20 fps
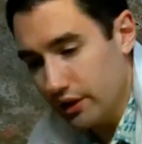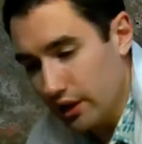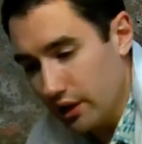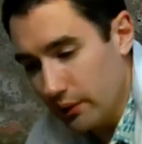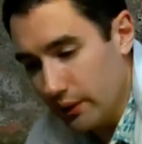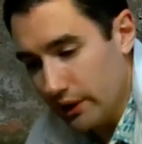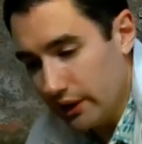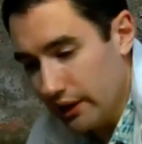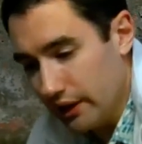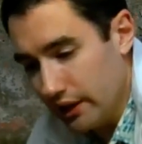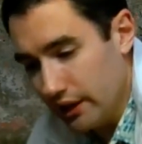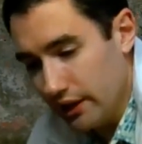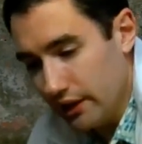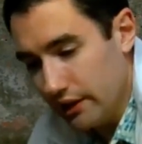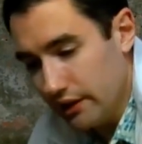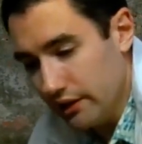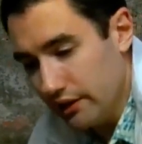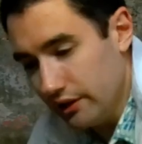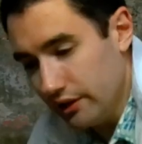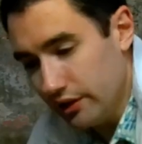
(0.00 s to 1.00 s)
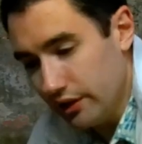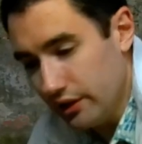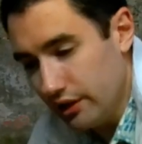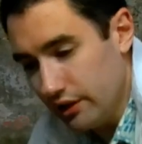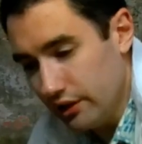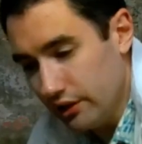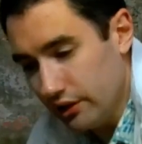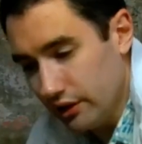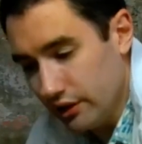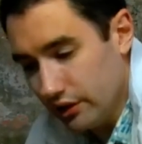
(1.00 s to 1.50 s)
I want to add is
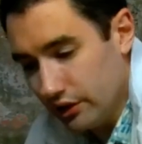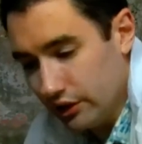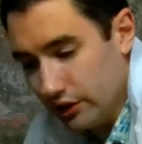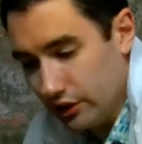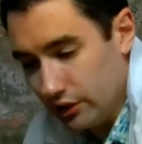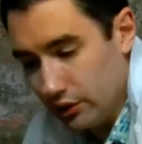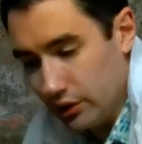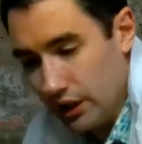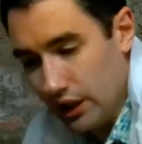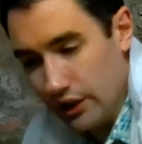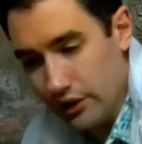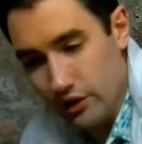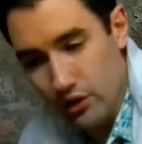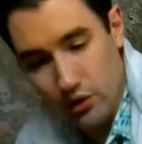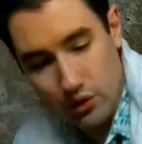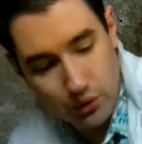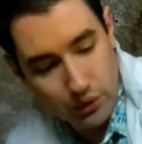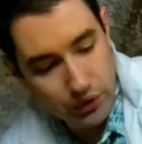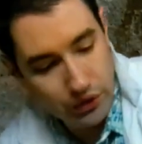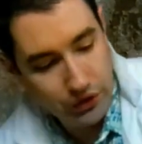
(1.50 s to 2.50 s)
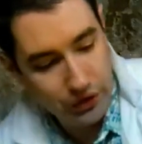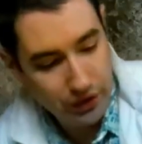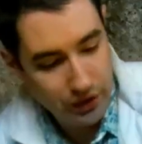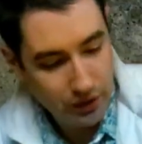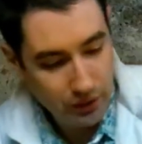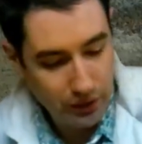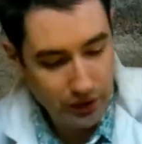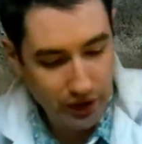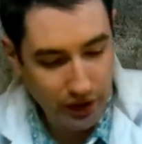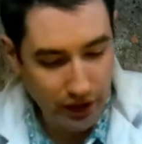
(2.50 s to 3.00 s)
these serranos,
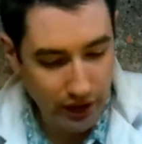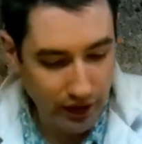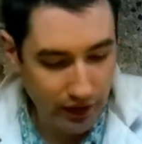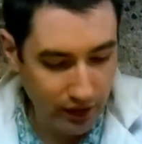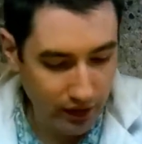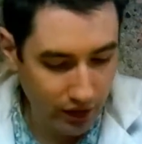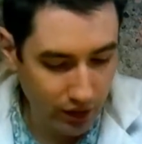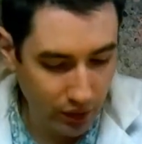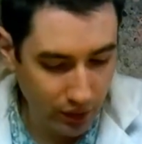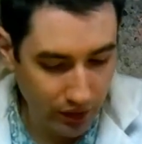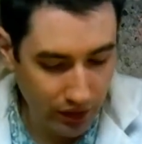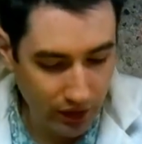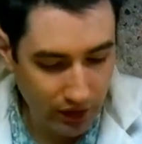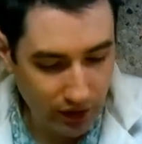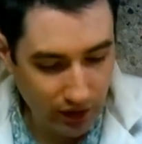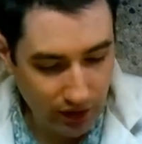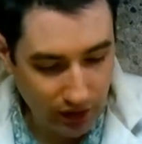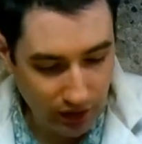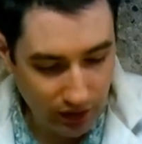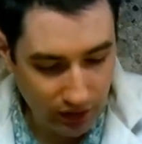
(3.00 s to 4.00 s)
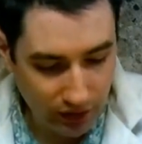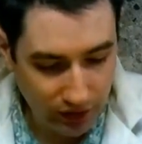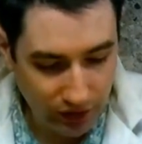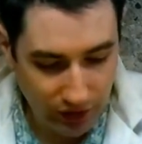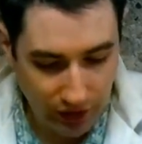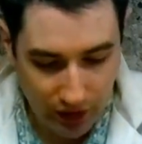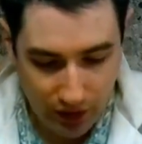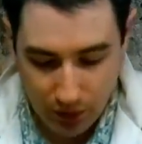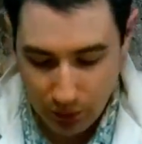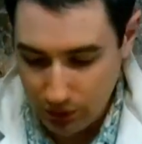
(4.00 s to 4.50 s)
which according to the little
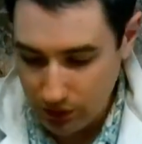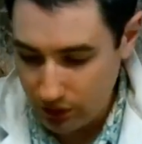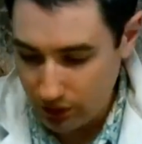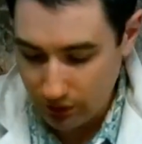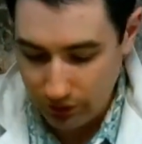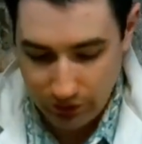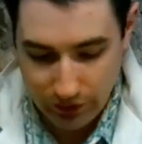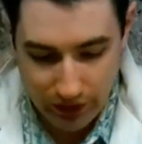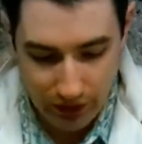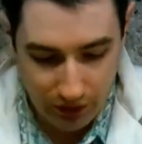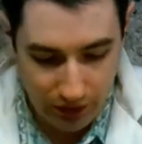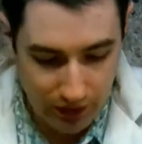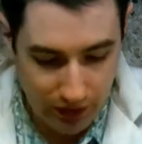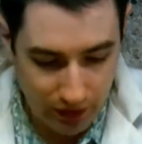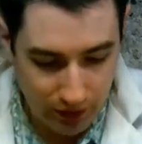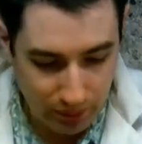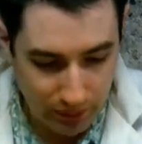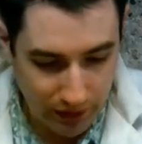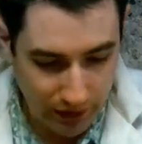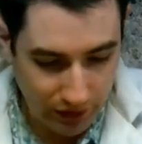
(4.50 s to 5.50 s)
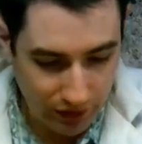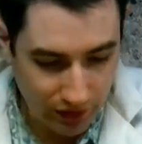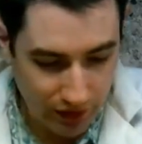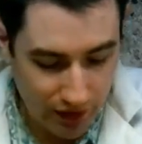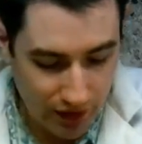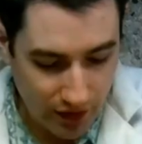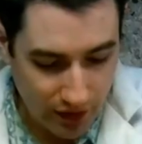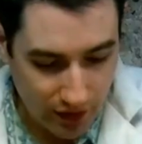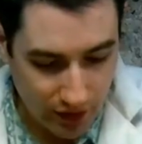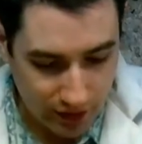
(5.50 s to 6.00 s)
sign, were very
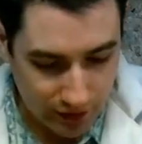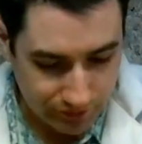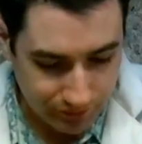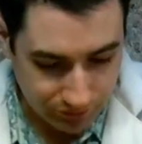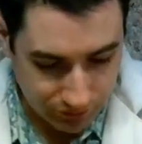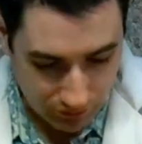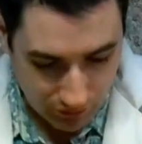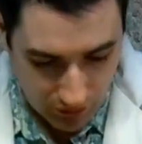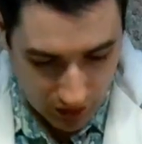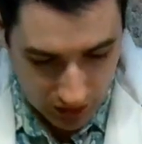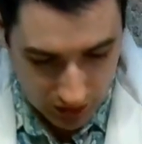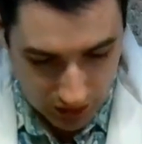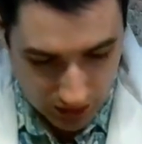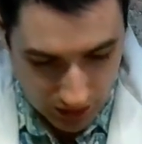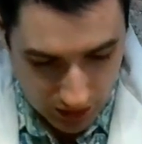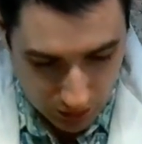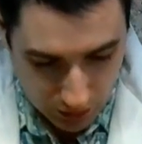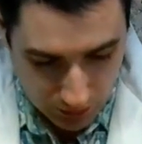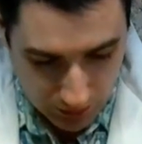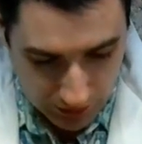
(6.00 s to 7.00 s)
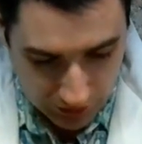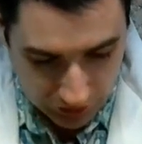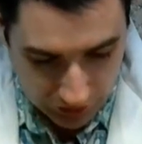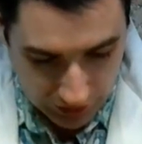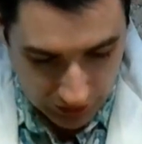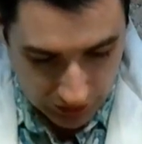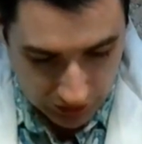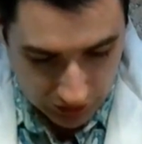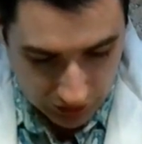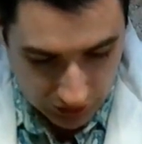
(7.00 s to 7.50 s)
spicy, and they will be
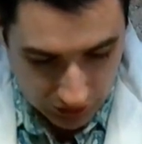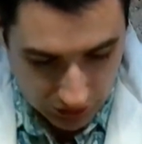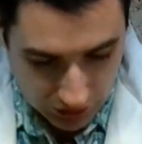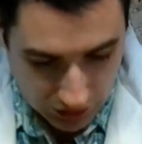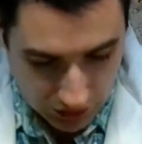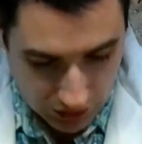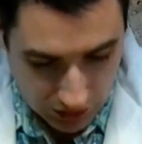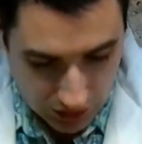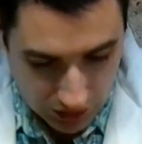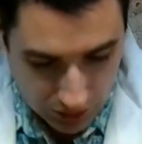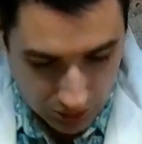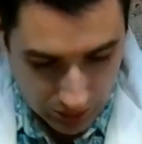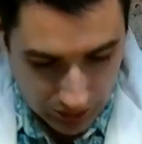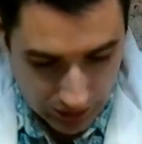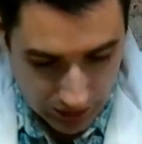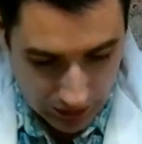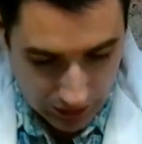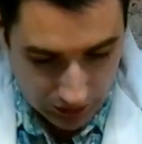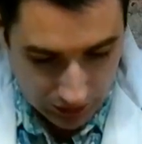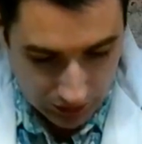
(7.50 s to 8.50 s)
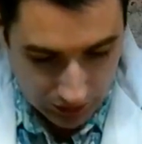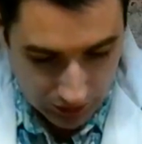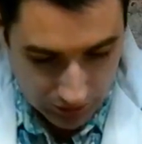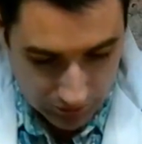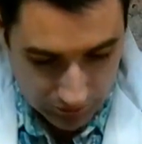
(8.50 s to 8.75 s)
sliced long ways.